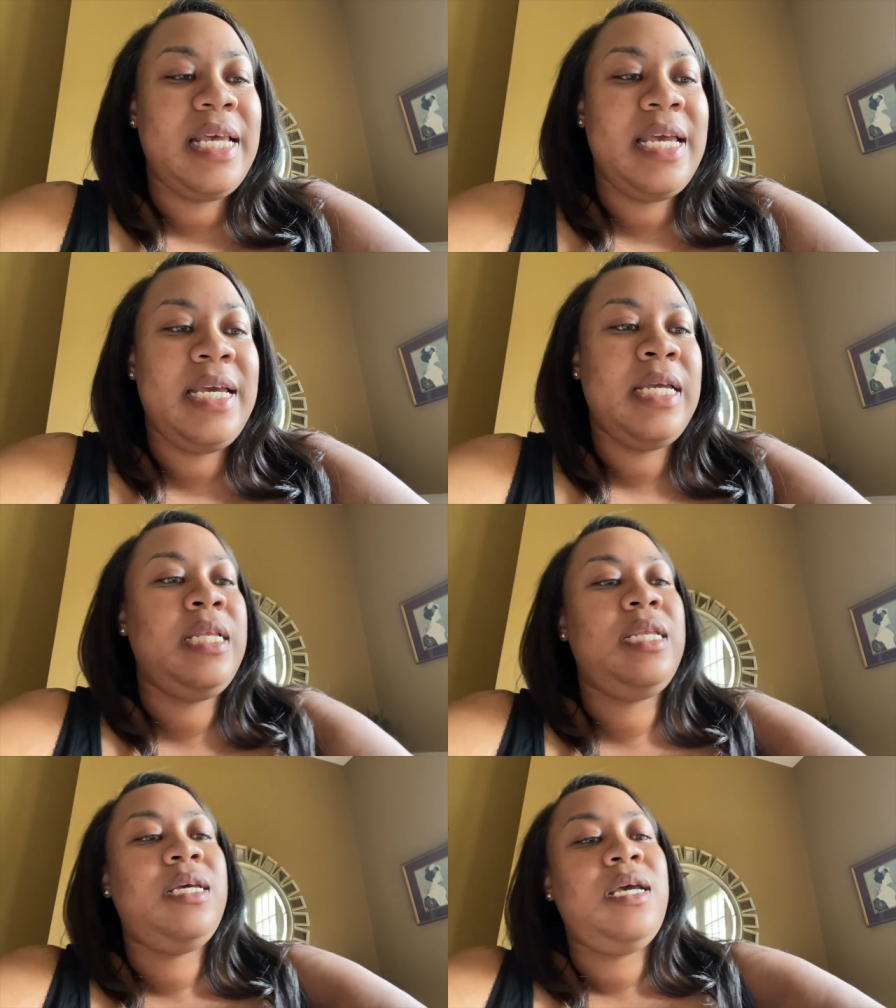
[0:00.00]

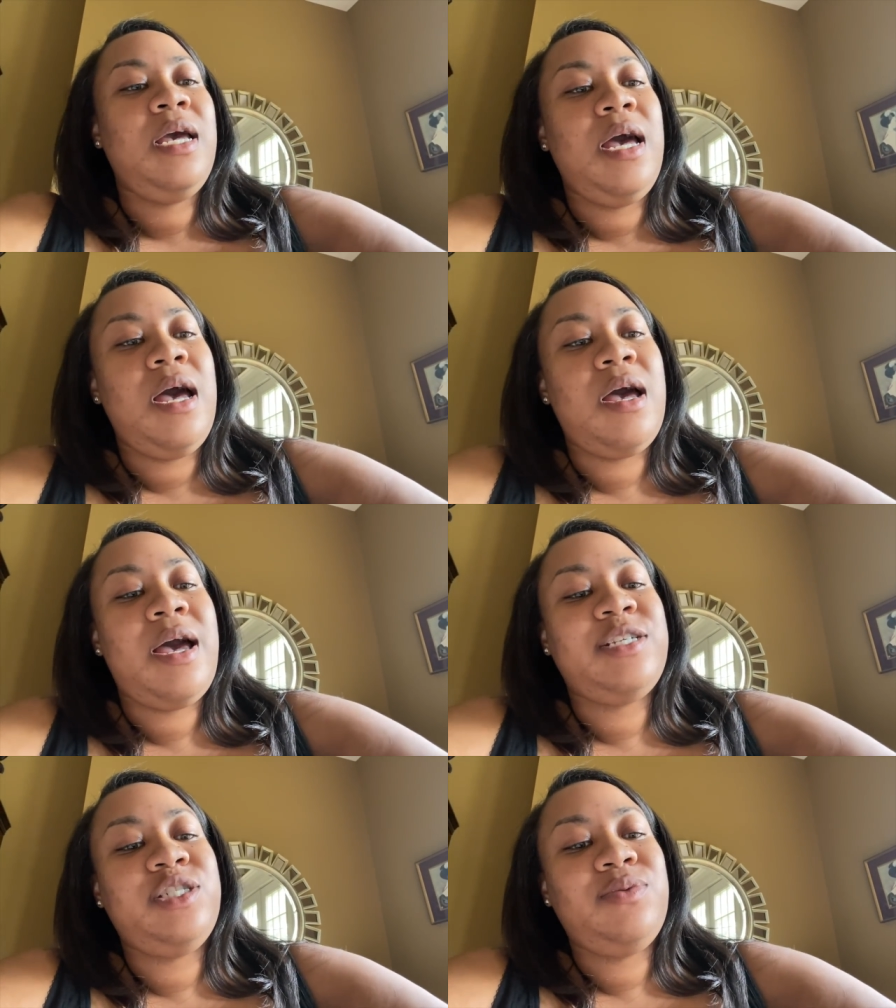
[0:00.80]
And
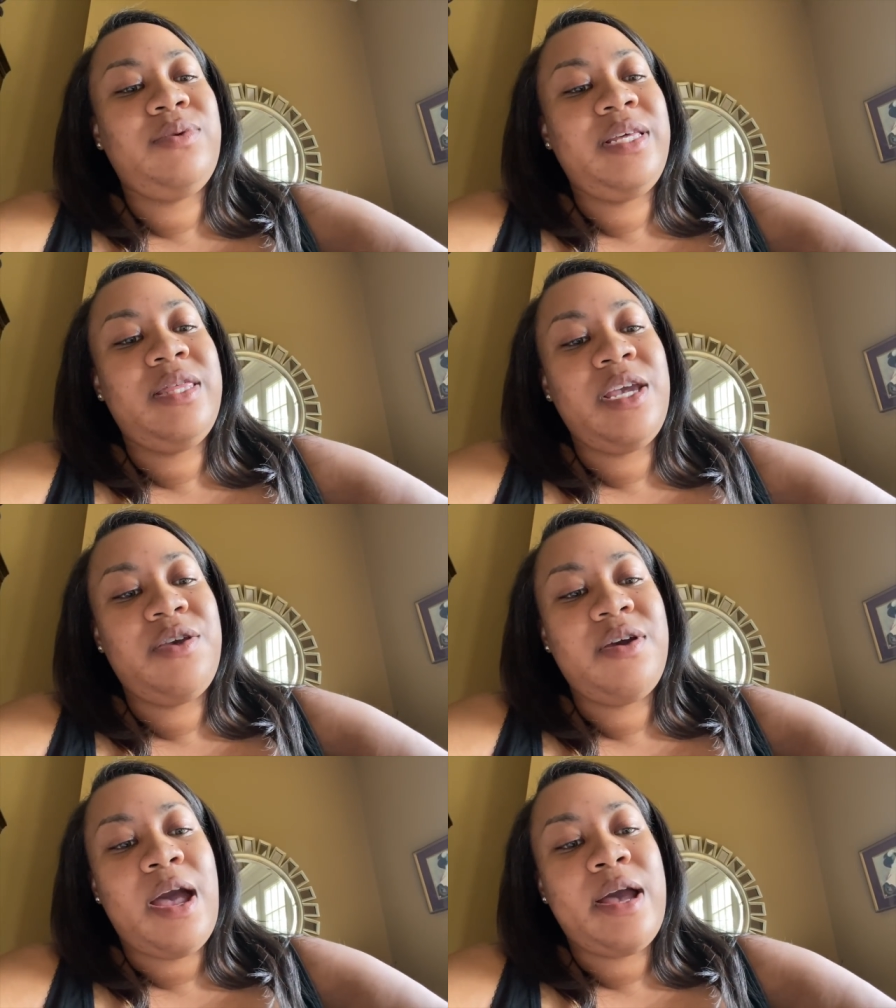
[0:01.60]
uh, I just want to thank
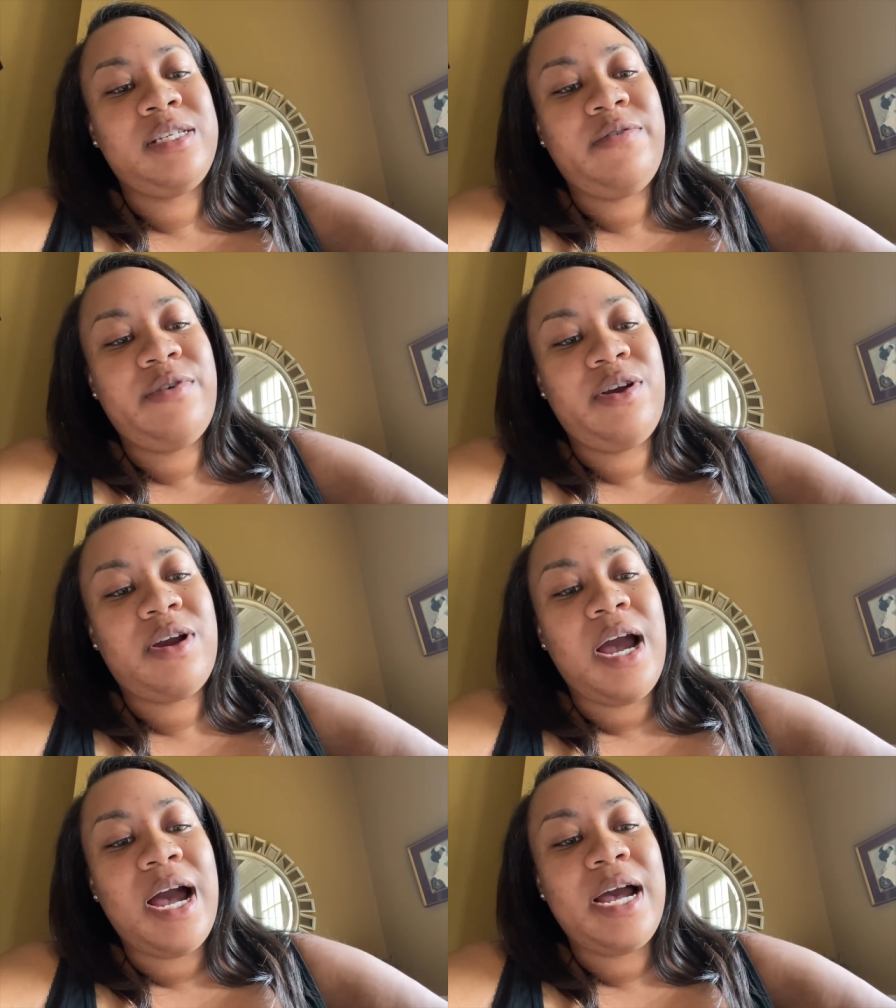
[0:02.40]
you guys for your
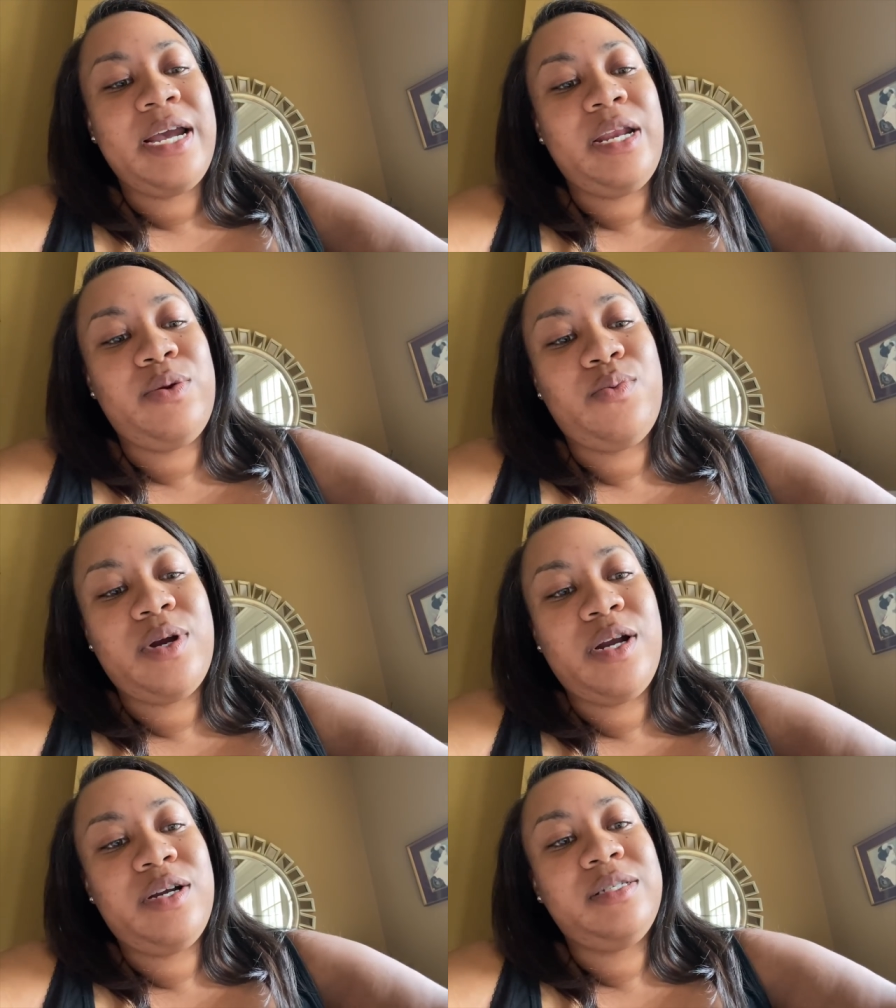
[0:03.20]
kind
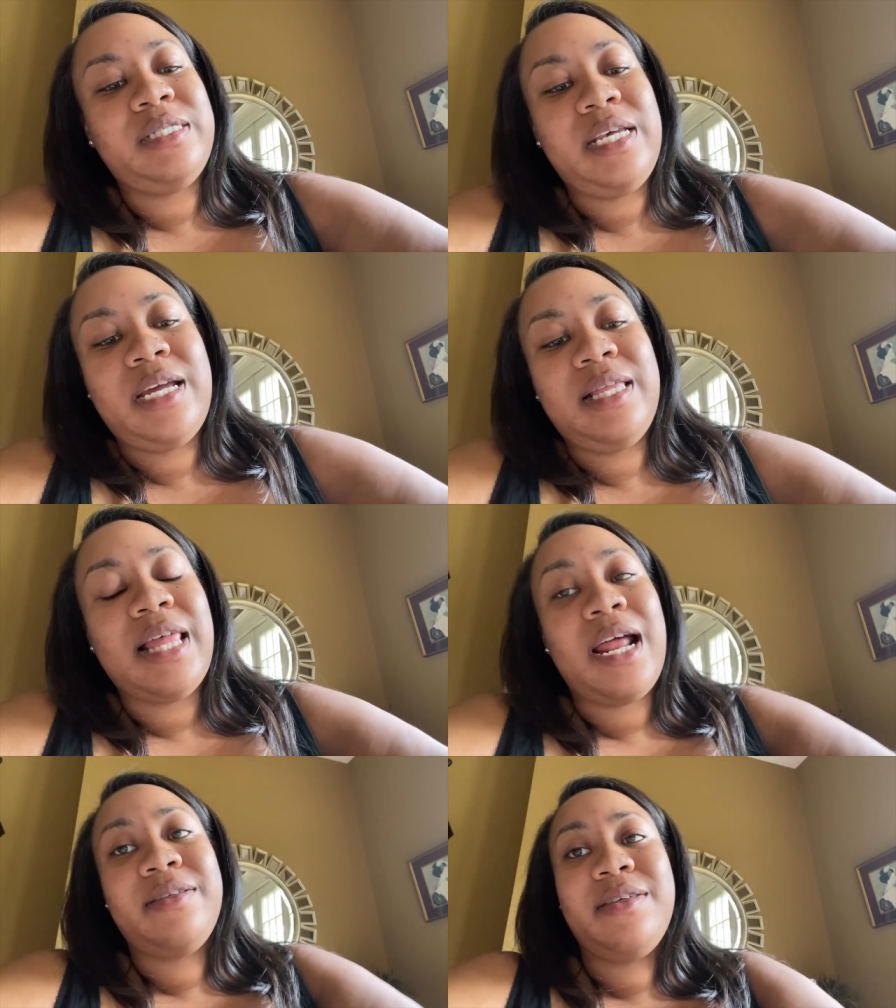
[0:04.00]
words and a
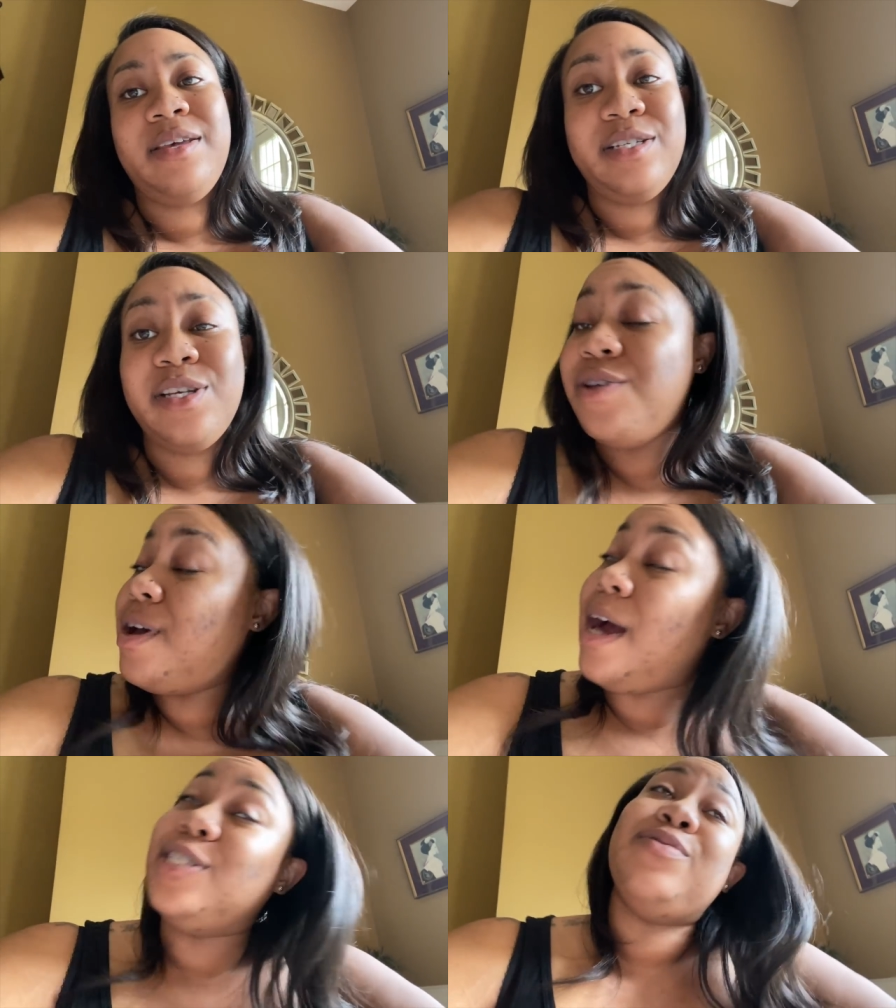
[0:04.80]
lot of the things that you
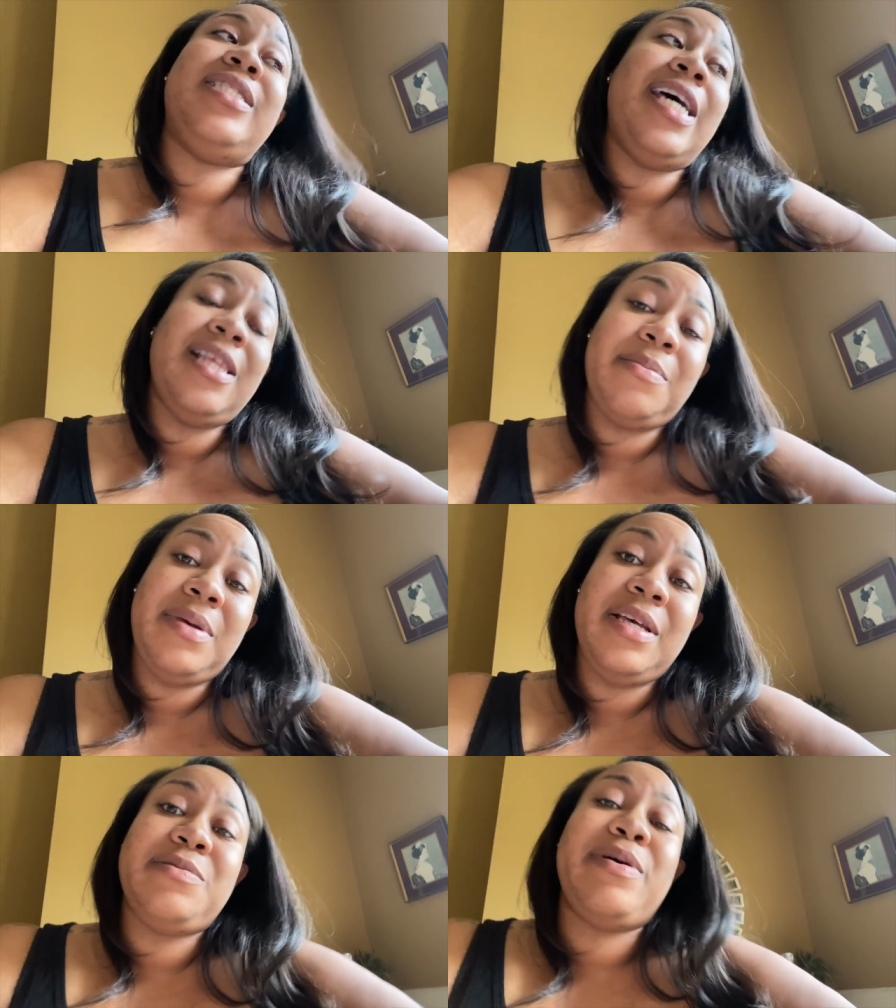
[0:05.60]
guys were telling
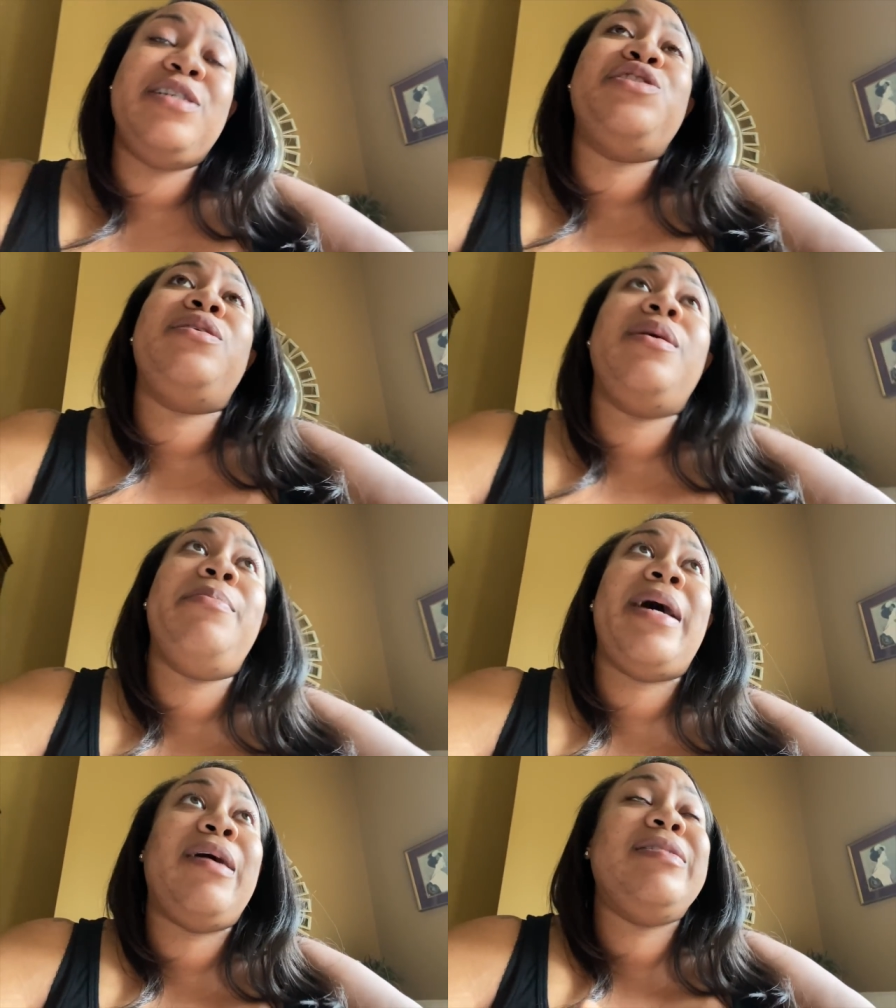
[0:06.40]
me, especially
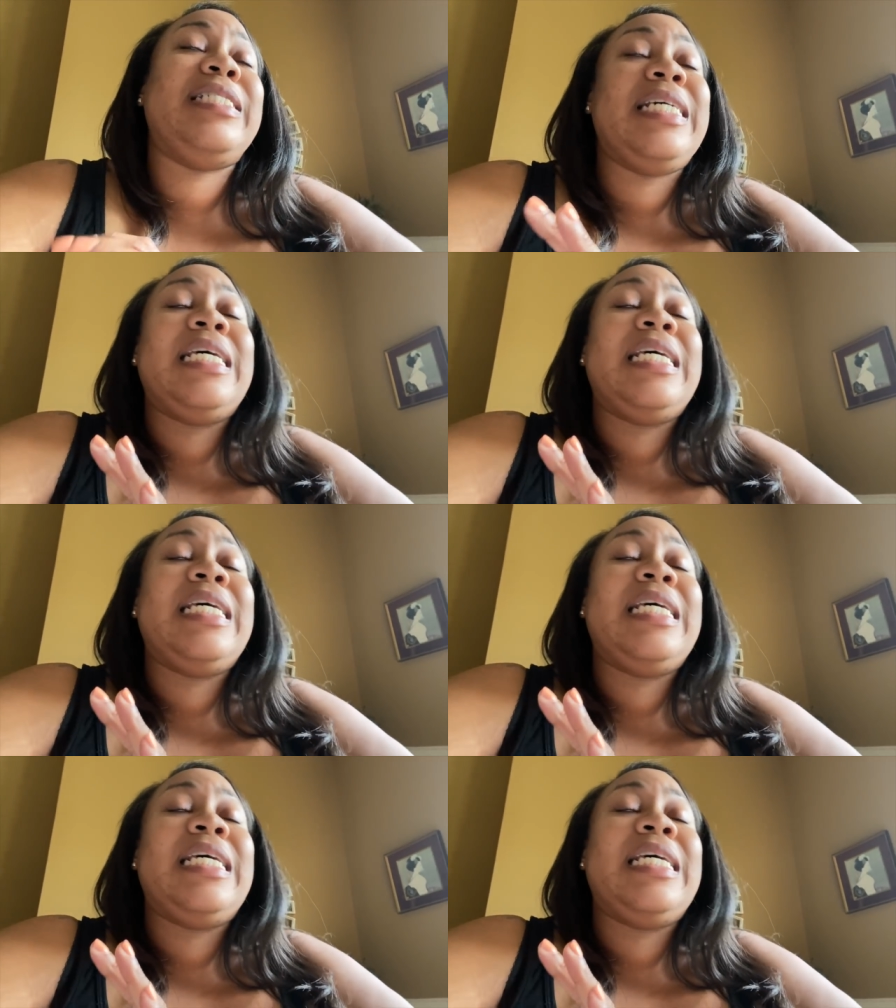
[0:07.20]
about,